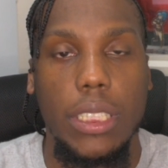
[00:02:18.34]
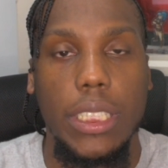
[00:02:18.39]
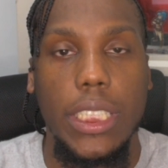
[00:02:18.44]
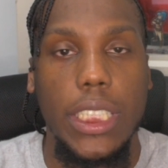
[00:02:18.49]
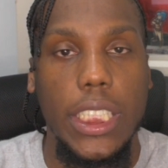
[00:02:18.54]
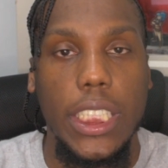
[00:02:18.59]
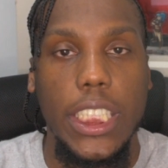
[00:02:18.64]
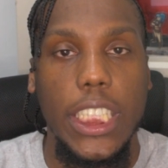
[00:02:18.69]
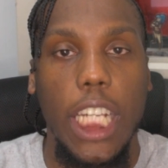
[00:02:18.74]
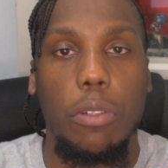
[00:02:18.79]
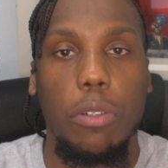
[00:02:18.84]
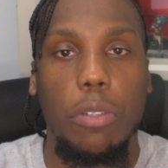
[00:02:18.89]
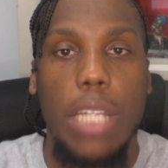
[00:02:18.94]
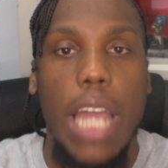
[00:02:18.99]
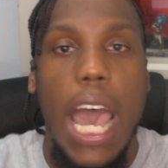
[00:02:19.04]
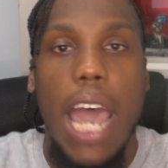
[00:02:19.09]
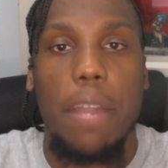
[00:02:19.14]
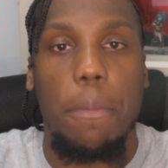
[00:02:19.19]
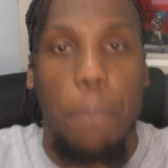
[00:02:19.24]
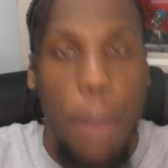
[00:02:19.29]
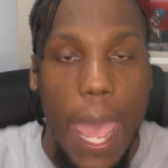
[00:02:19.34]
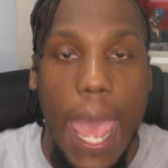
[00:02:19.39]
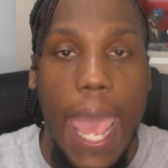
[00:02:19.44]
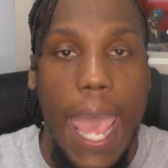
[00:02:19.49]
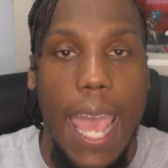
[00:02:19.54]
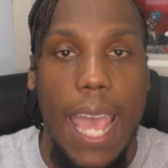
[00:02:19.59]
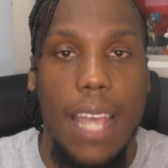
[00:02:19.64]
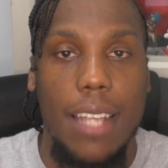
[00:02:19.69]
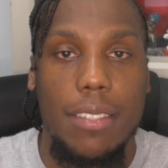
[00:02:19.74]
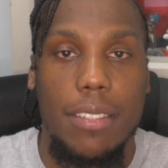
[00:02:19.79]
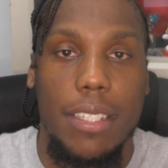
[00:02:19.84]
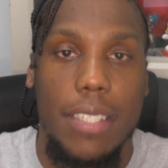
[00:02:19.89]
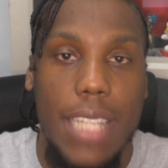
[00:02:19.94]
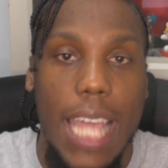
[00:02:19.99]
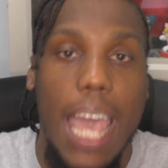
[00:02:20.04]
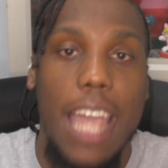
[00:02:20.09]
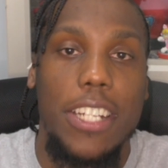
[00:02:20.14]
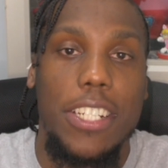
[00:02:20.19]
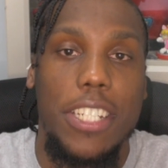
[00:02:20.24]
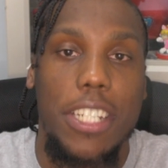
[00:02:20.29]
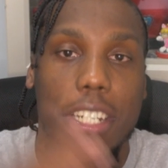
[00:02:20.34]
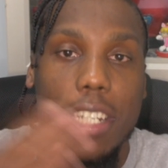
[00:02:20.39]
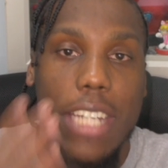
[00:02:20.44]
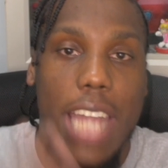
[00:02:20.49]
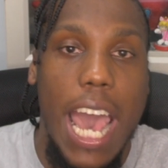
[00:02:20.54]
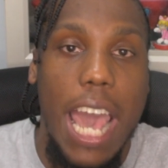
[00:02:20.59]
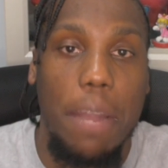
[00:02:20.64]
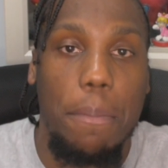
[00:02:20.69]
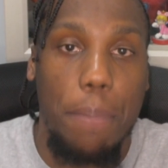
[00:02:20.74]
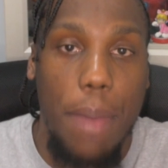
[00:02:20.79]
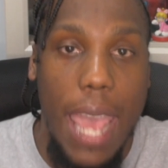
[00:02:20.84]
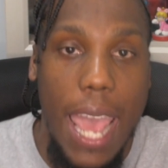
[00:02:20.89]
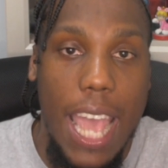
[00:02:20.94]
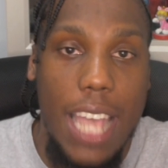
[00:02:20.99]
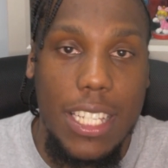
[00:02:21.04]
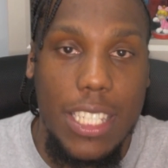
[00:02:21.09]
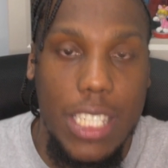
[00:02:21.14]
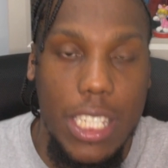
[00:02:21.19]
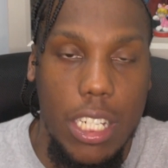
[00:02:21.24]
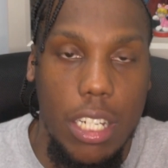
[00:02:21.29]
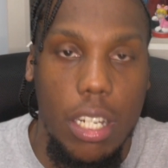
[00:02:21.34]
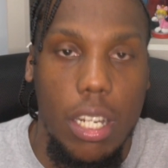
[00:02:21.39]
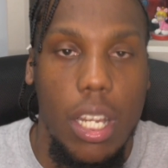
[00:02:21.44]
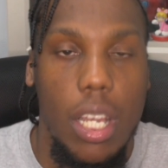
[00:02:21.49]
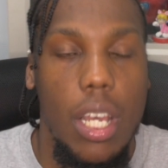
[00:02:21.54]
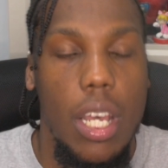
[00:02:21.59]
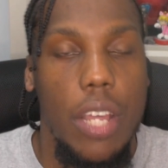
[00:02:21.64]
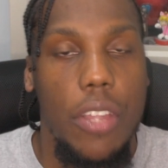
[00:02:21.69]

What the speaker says: not pass. That should not pass here.